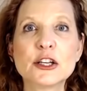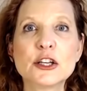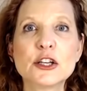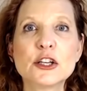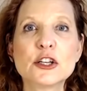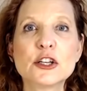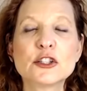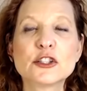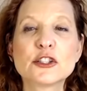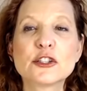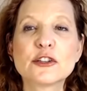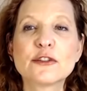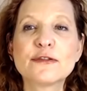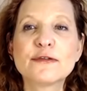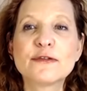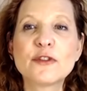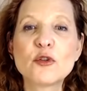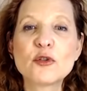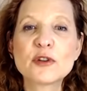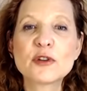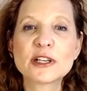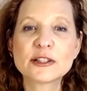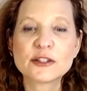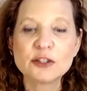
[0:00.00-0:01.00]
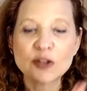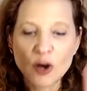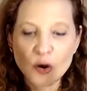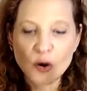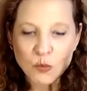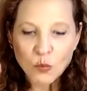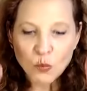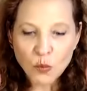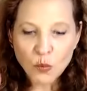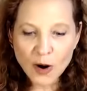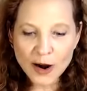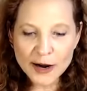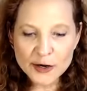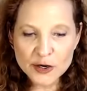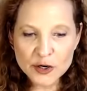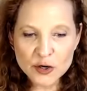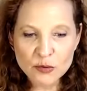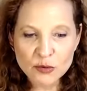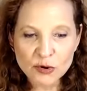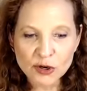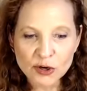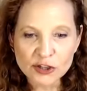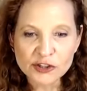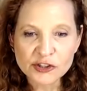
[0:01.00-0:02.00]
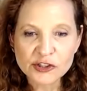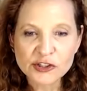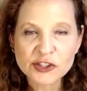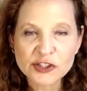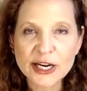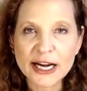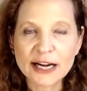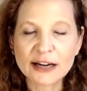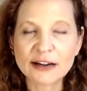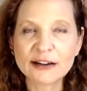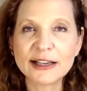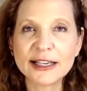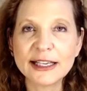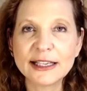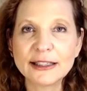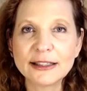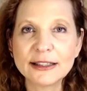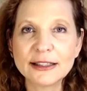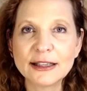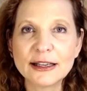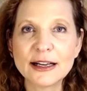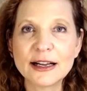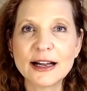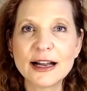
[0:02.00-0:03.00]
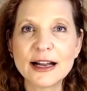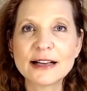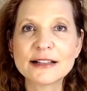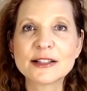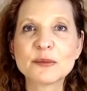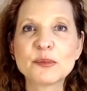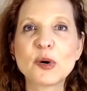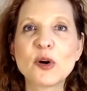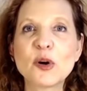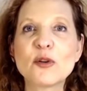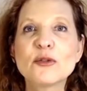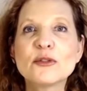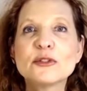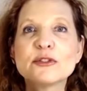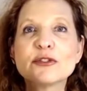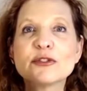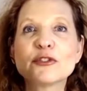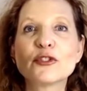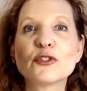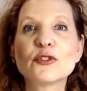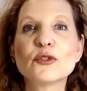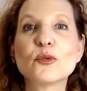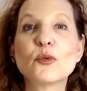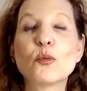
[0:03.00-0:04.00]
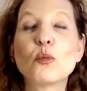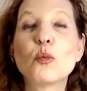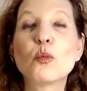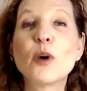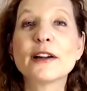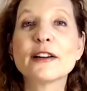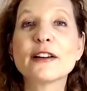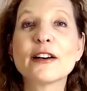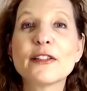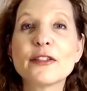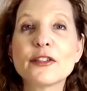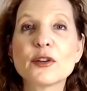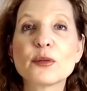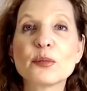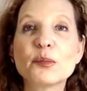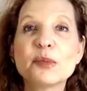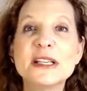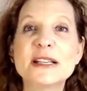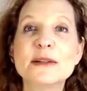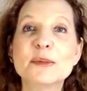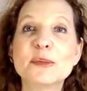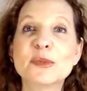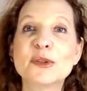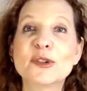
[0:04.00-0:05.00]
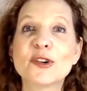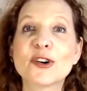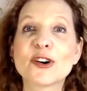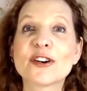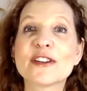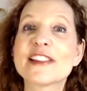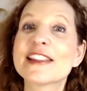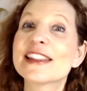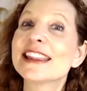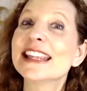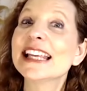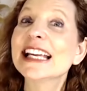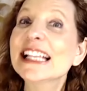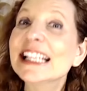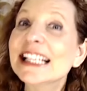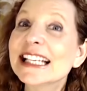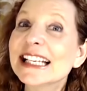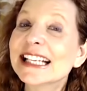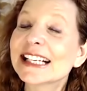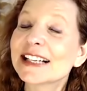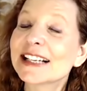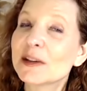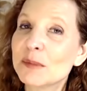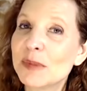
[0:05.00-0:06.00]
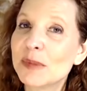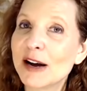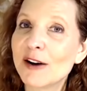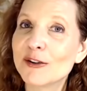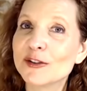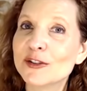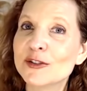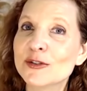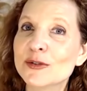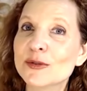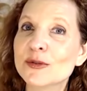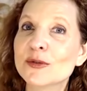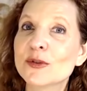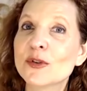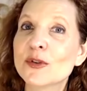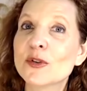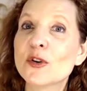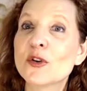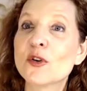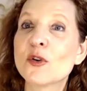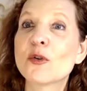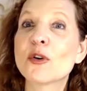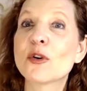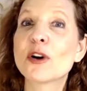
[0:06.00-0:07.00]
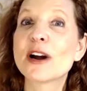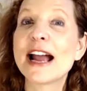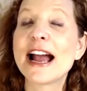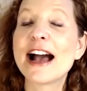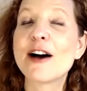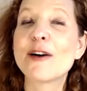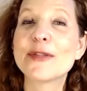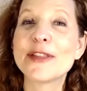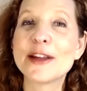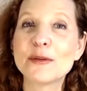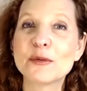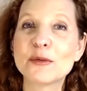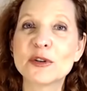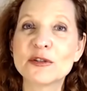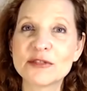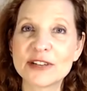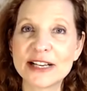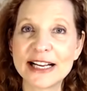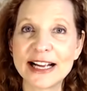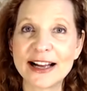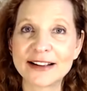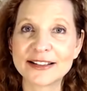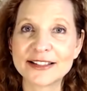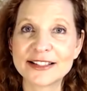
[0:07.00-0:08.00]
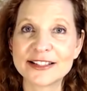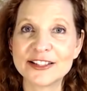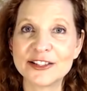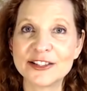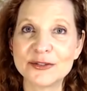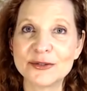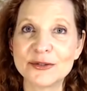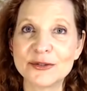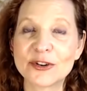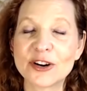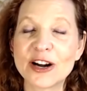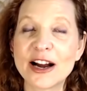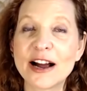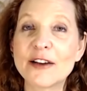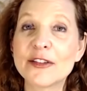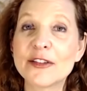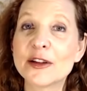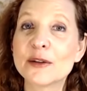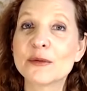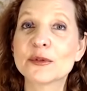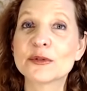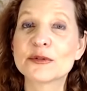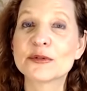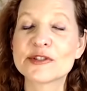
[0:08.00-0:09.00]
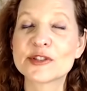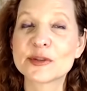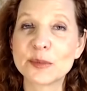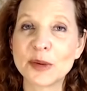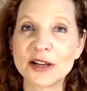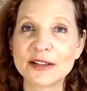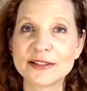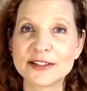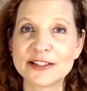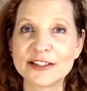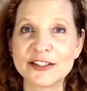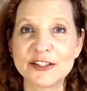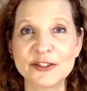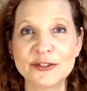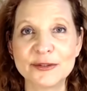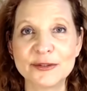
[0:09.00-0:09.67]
to focus on what you are sharing, as opposed to what other people are thinking about you, or how they will react to you, or how they will respond to you.